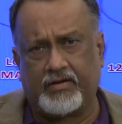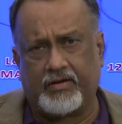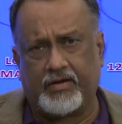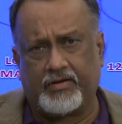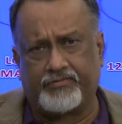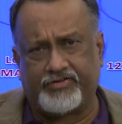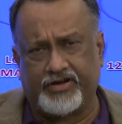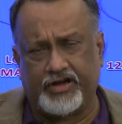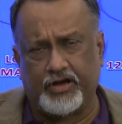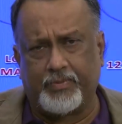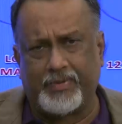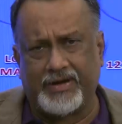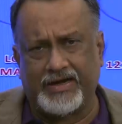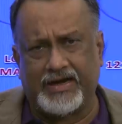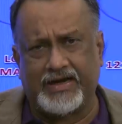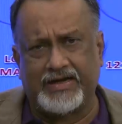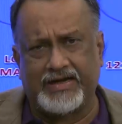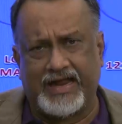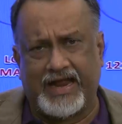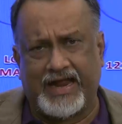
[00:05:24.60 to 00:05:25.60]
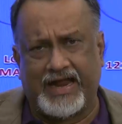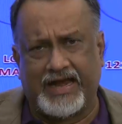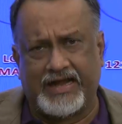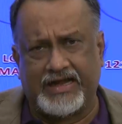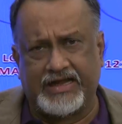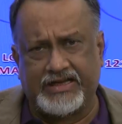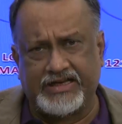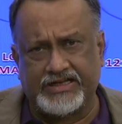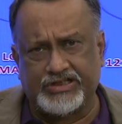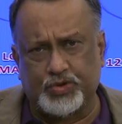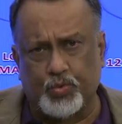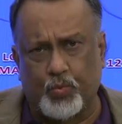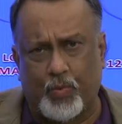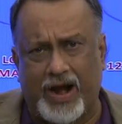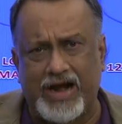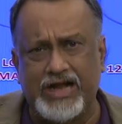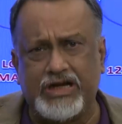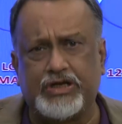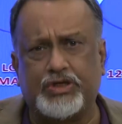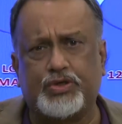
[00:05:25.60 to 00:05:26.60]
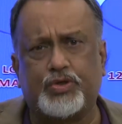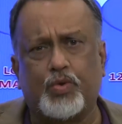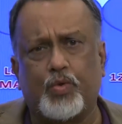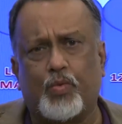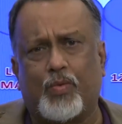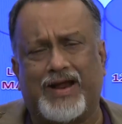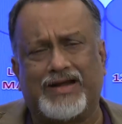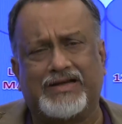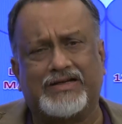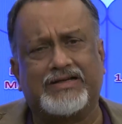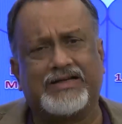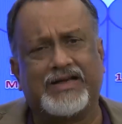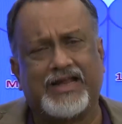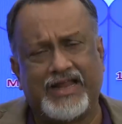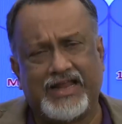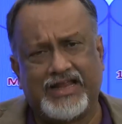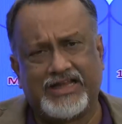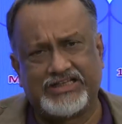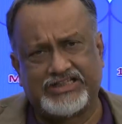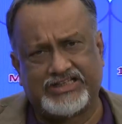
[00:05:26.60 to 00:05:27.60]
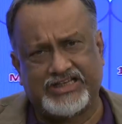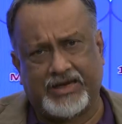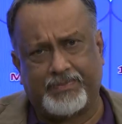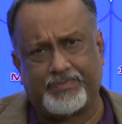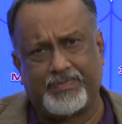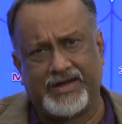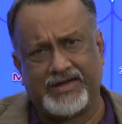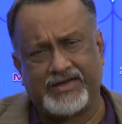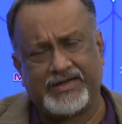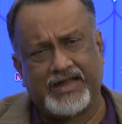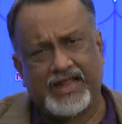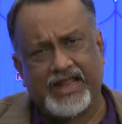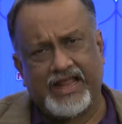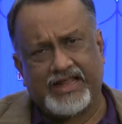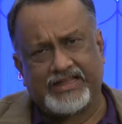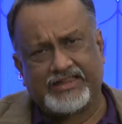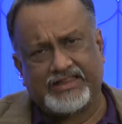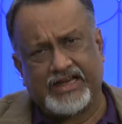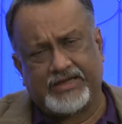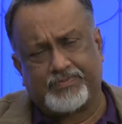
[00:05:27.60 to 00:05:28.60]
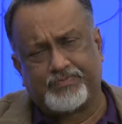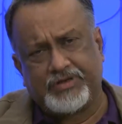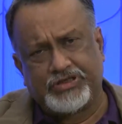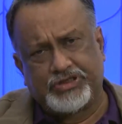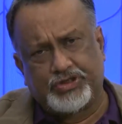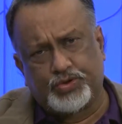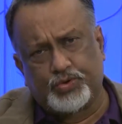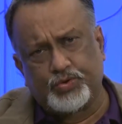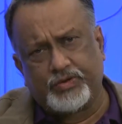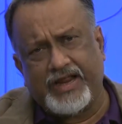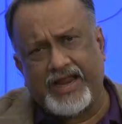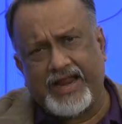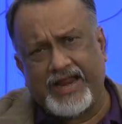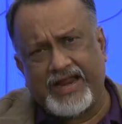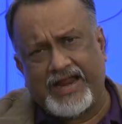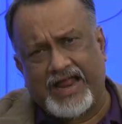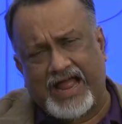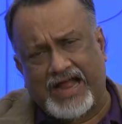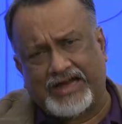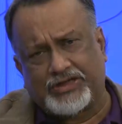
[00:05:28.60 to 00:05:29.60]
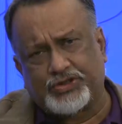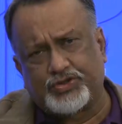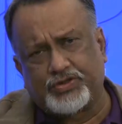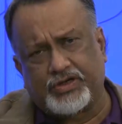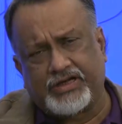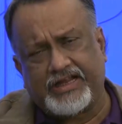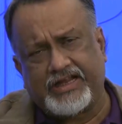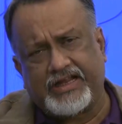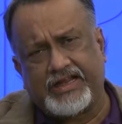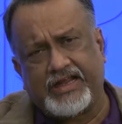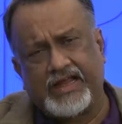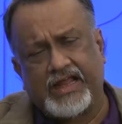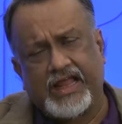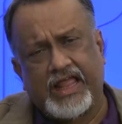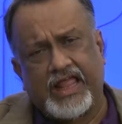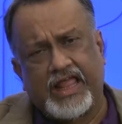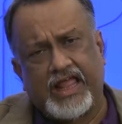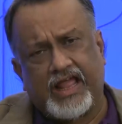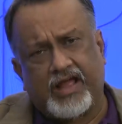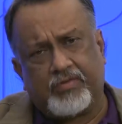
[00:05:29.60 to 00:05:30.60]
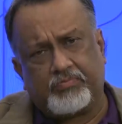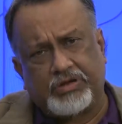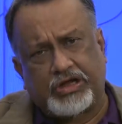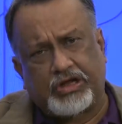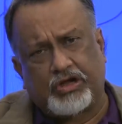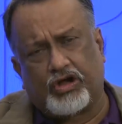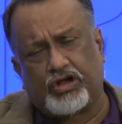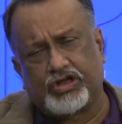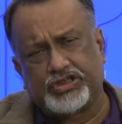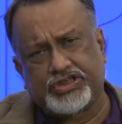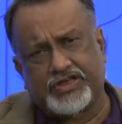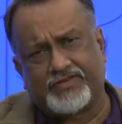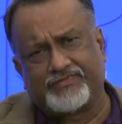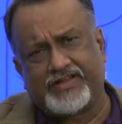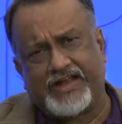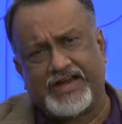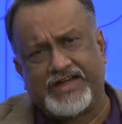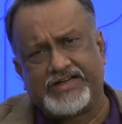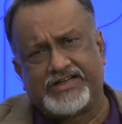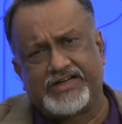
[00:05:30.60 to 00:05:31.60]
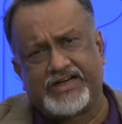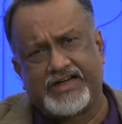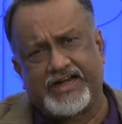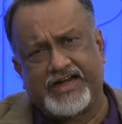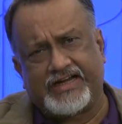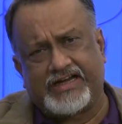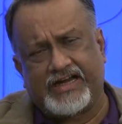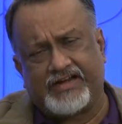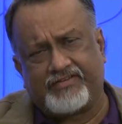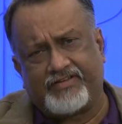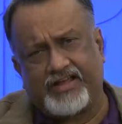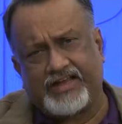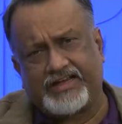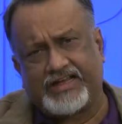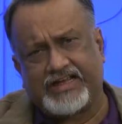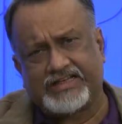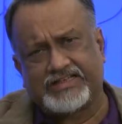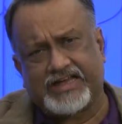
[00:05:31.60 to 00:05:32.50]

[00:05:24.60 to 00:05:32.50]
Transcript: phenomenon and this one-to-one segment. That means today actually because of the internet and various